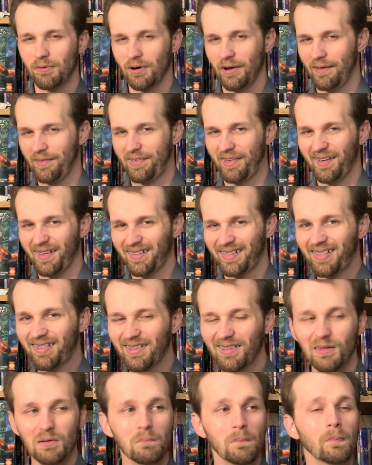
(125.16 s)

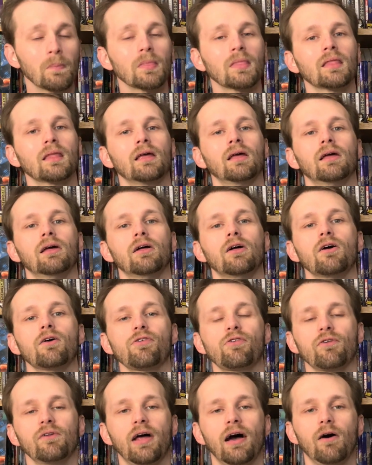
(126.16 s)
reasons.
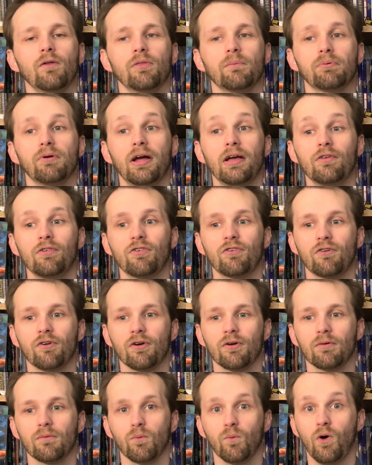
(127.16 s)
so now the
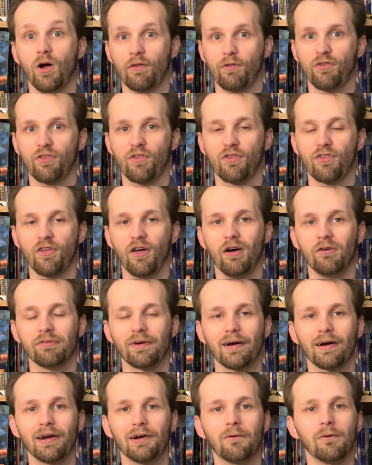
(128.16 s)
prankster wants to sell
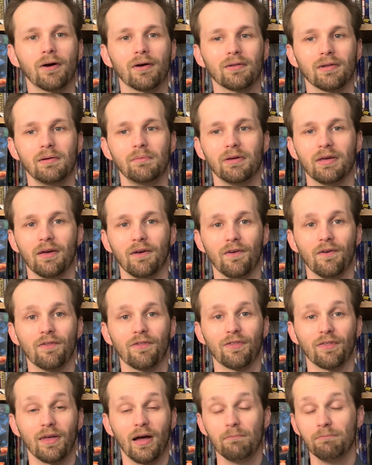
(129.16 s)
very quickly
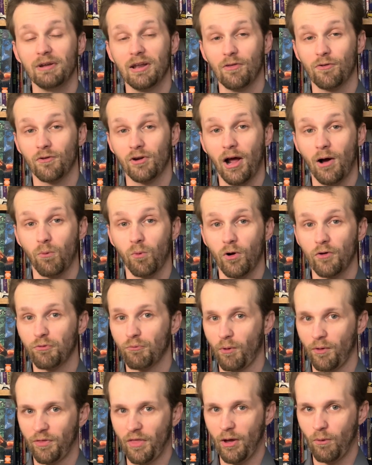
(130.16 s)
because the companies are not worth
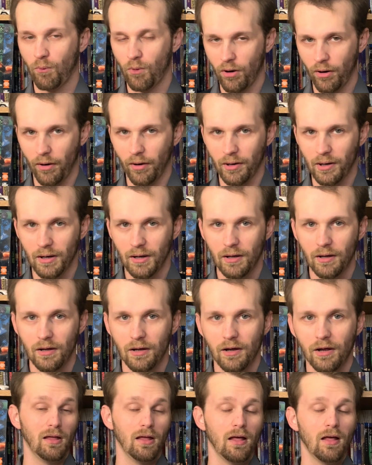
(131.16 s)
what they were,
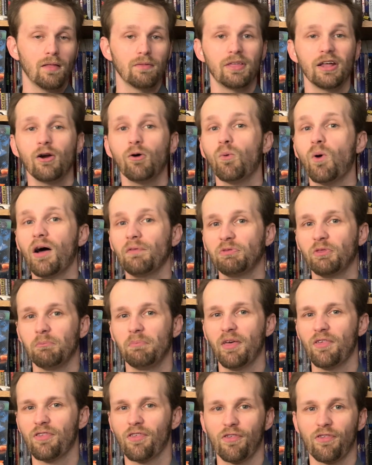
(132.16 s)
they don't want the
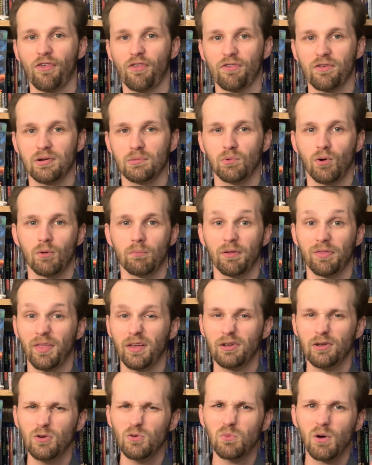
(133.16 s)
businesses anymore, but
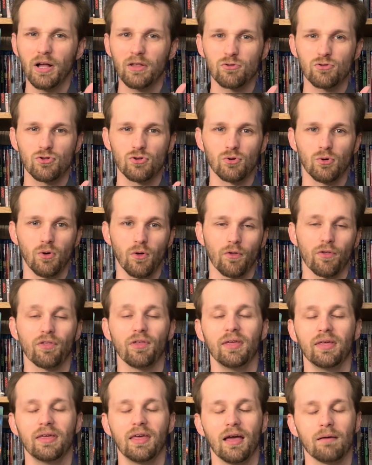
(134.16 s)
they do want
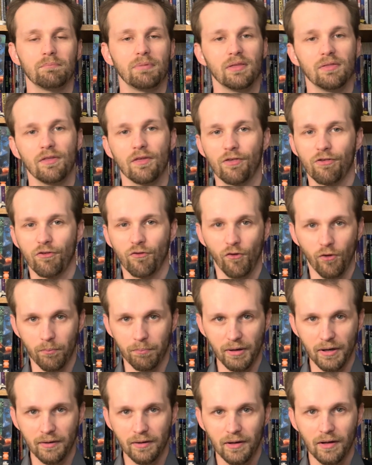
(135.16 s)
jewels. He can't be this
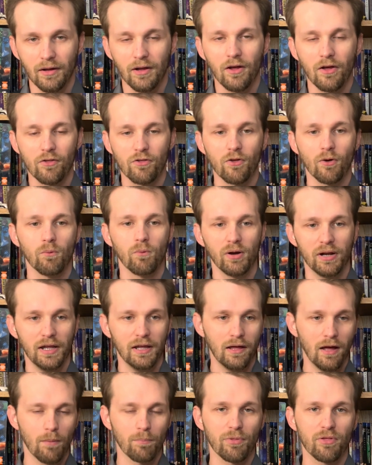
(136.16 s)
stupid. So when he
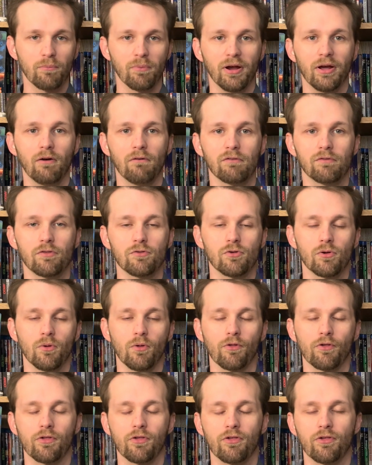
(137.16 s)
comes to bring over the
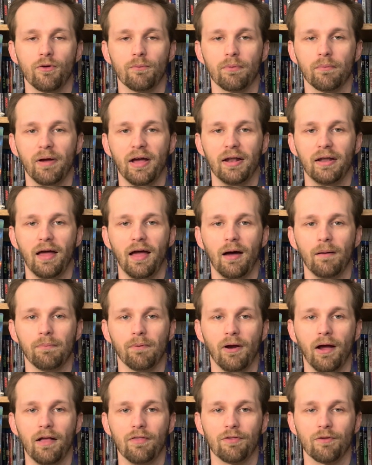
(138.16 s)
jewels, Superman
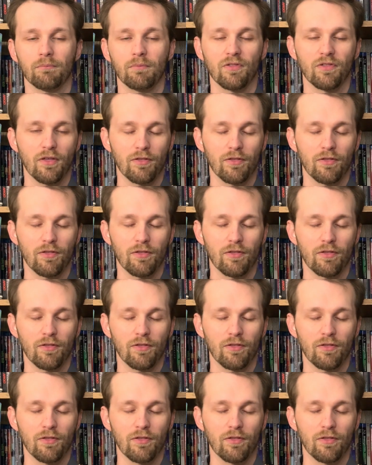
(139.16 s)
apprehends him and